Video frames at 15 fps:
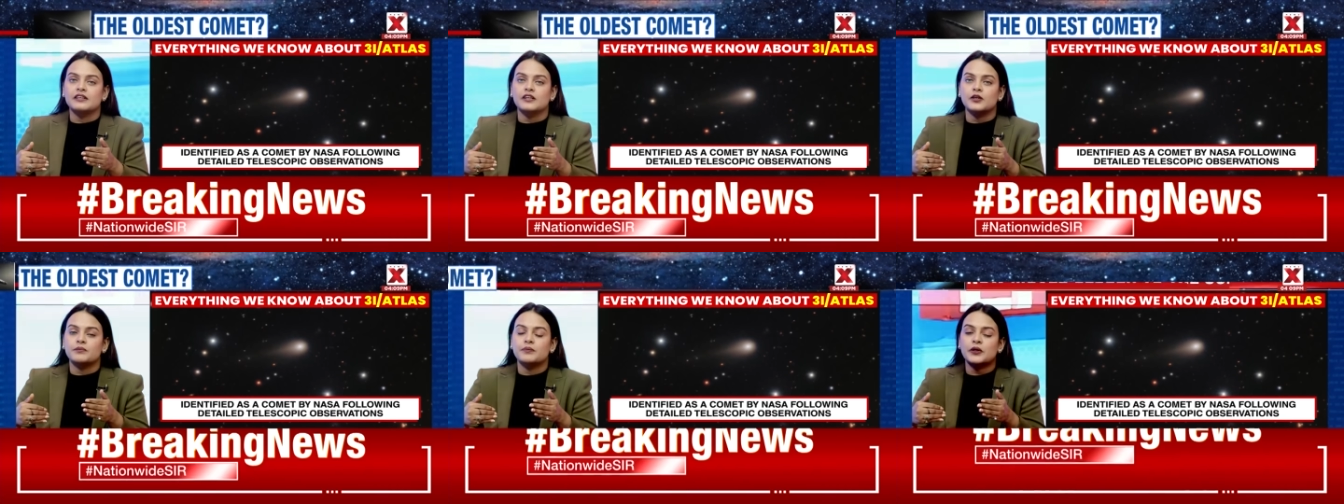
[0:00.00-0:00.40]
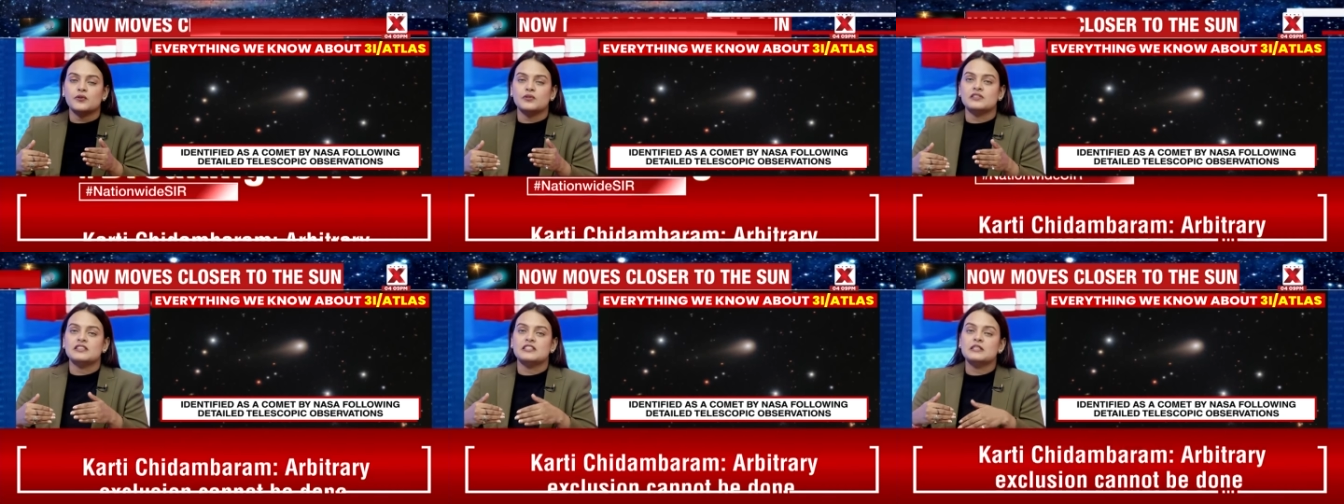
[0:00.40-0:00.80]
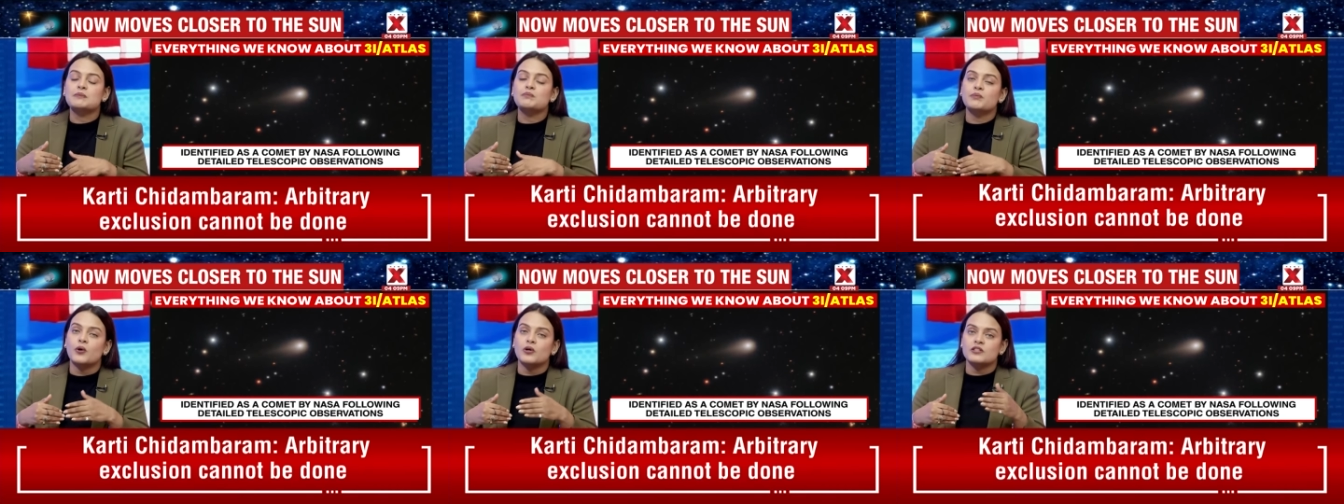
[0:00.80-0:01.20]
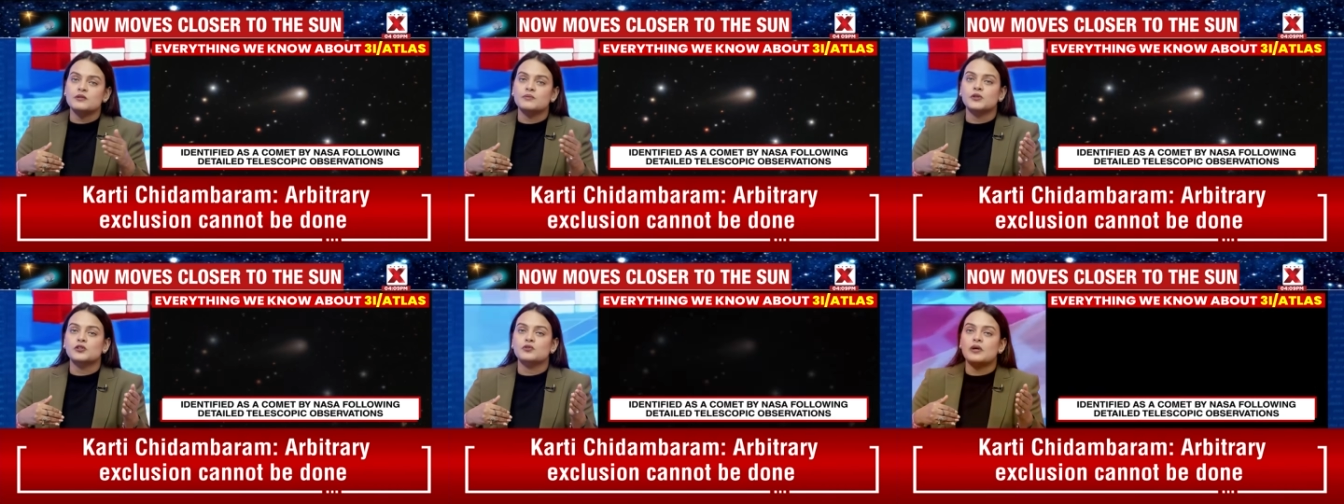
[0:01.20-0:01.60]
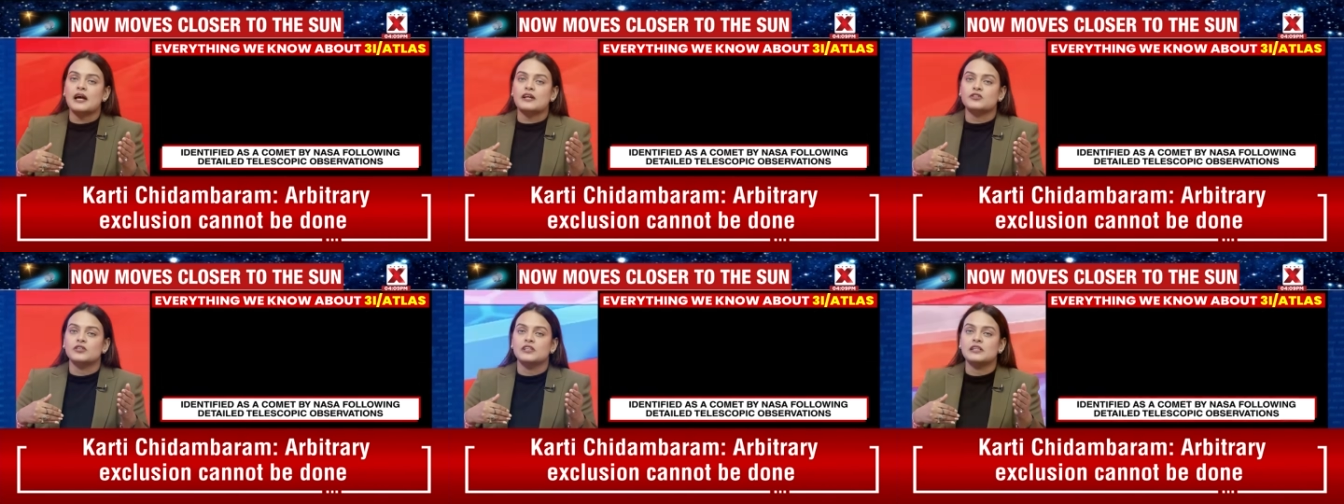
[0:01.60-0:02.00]
because it is impossible to
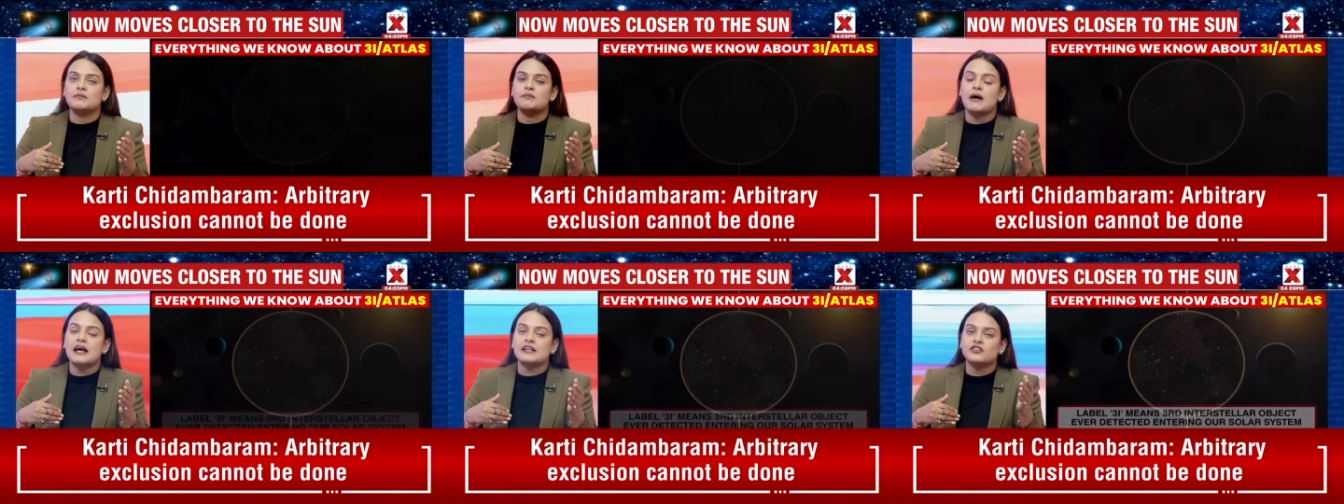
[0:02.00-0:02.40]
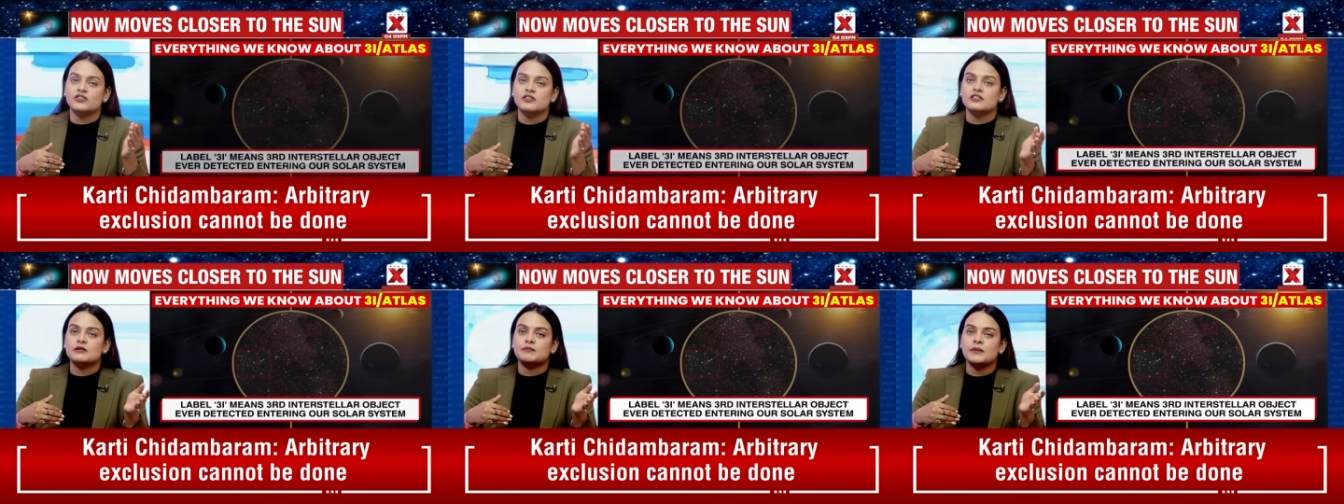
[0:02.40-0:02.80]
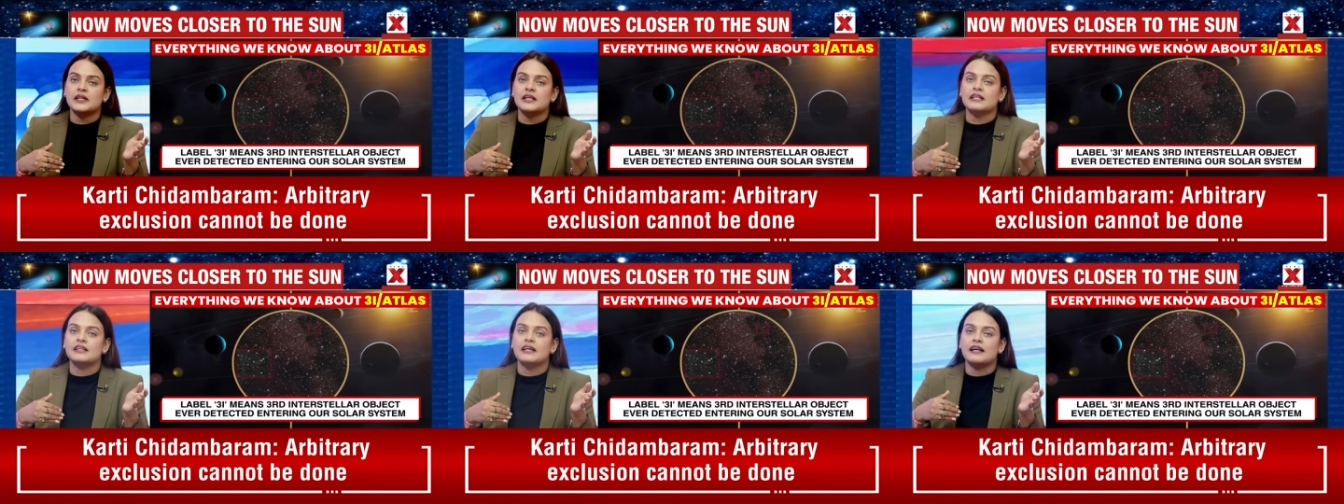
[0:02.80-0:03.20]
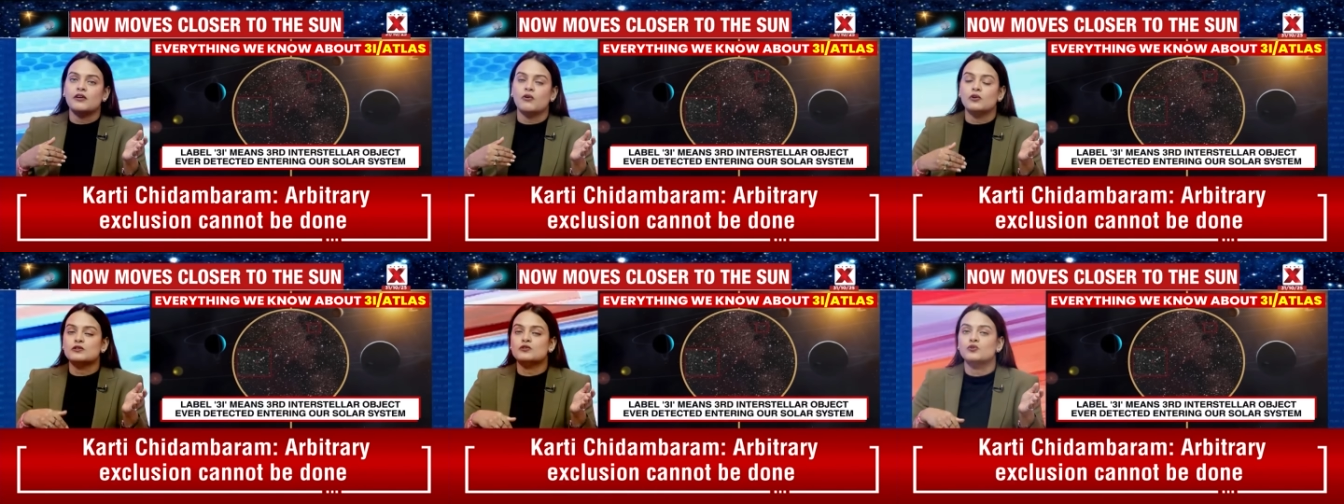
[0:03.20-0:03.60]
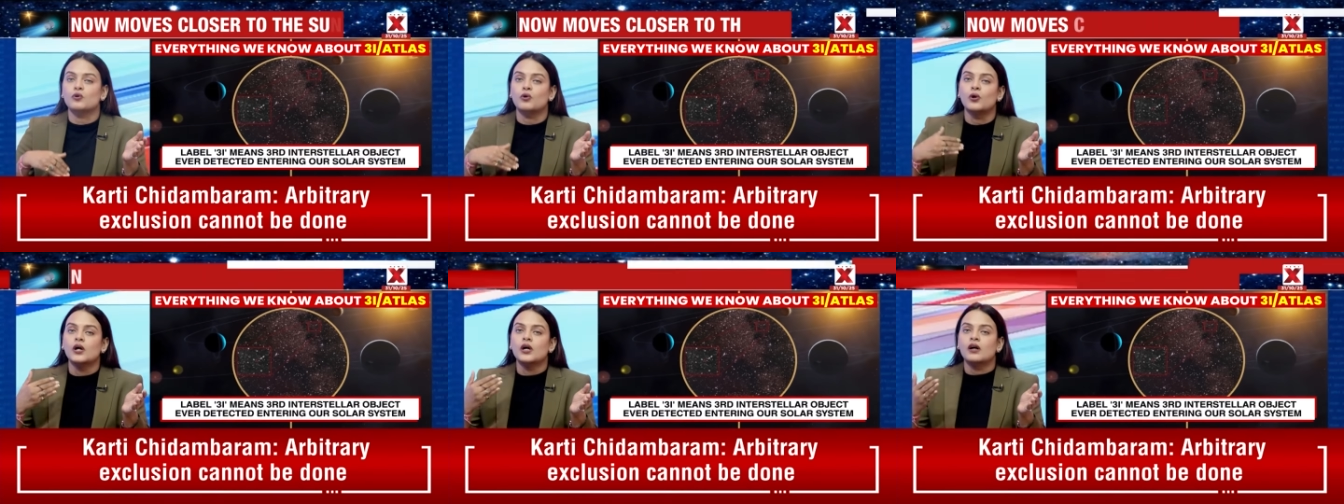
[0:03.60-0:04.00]
actually match the speed and also
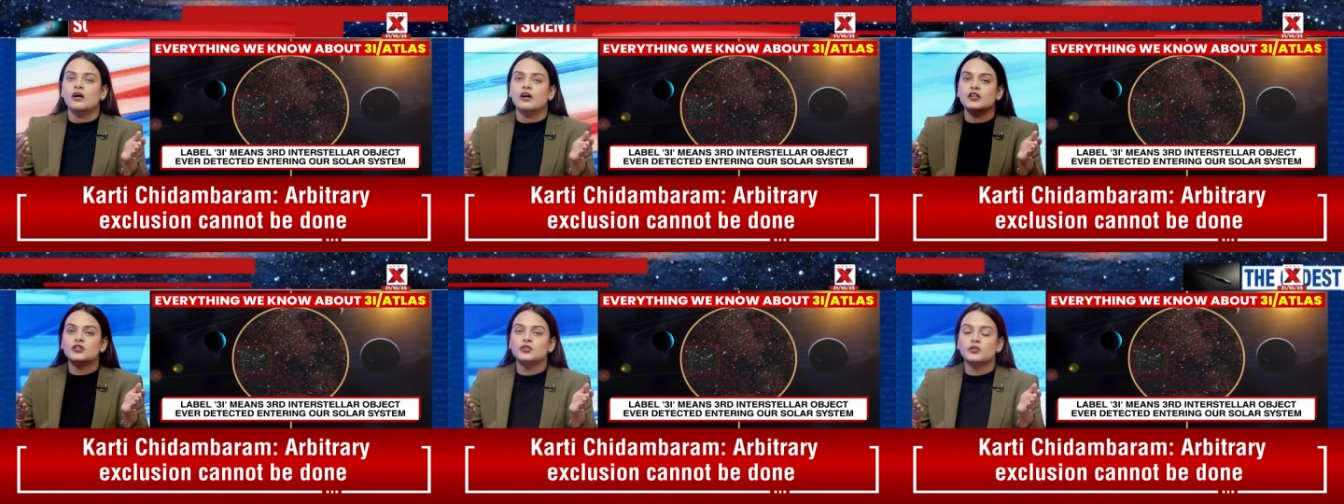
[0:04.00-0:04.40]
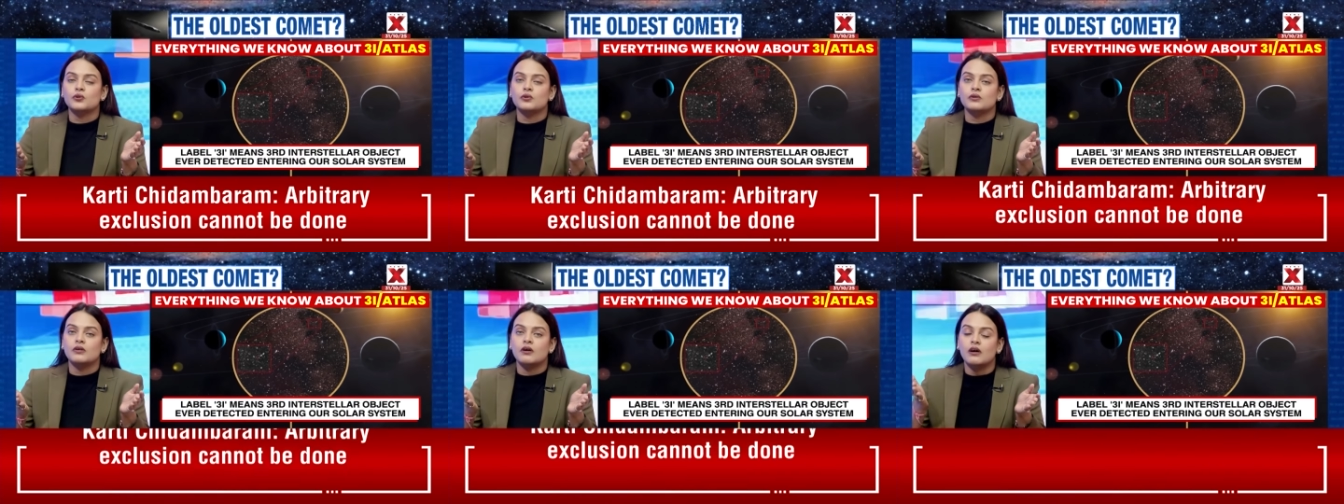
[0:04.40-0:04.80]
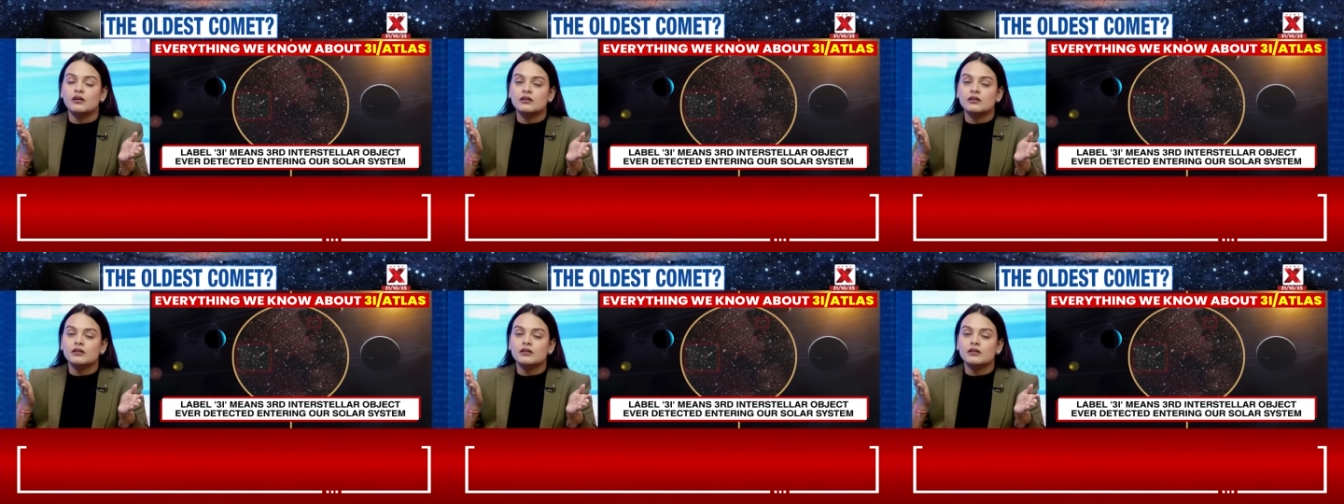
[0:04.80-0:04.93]
uh, you know uh,